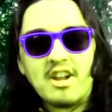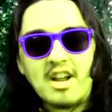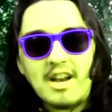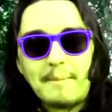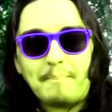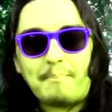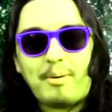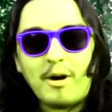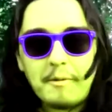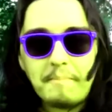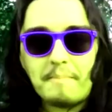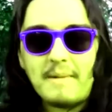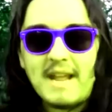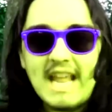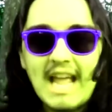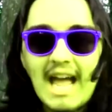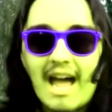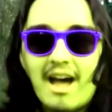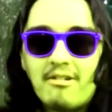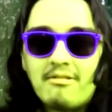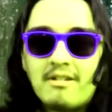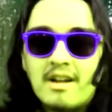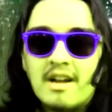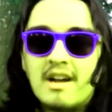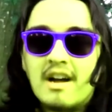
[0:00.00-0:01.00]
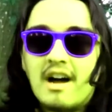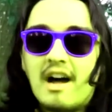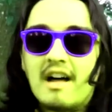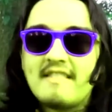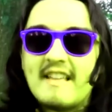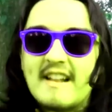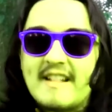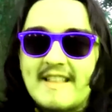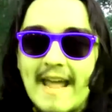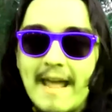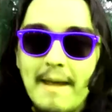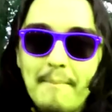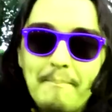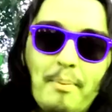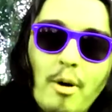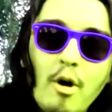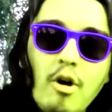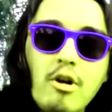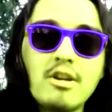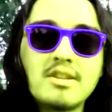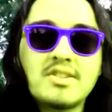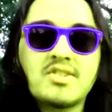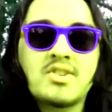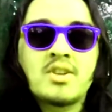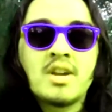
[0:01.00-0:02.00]
gonna put me out on the damn
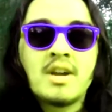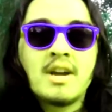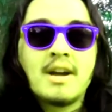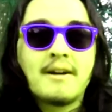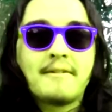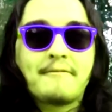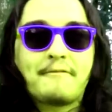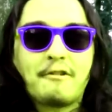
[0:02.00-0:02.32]
porch